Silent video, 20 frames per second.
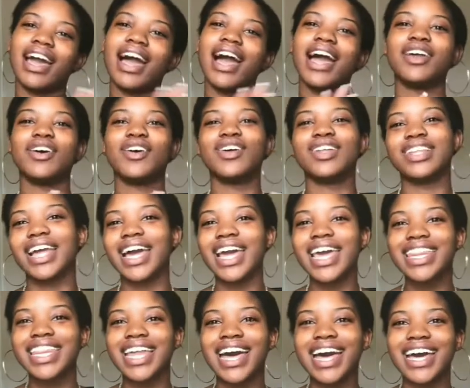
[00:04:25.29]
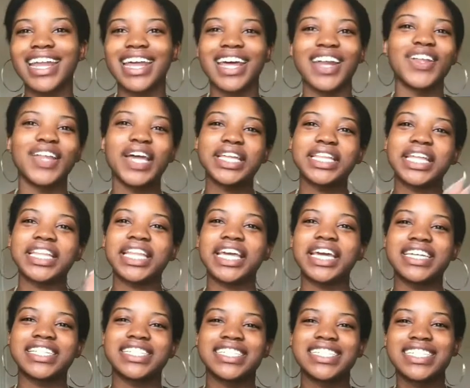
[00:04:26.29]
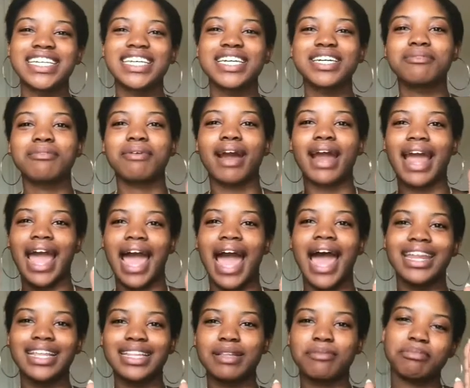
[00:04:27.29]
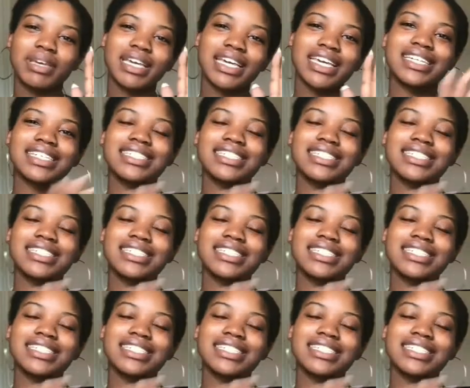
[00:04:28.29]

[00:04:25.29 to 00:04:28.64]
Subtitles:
I don't like that. I don't like that they can see where I added the piece.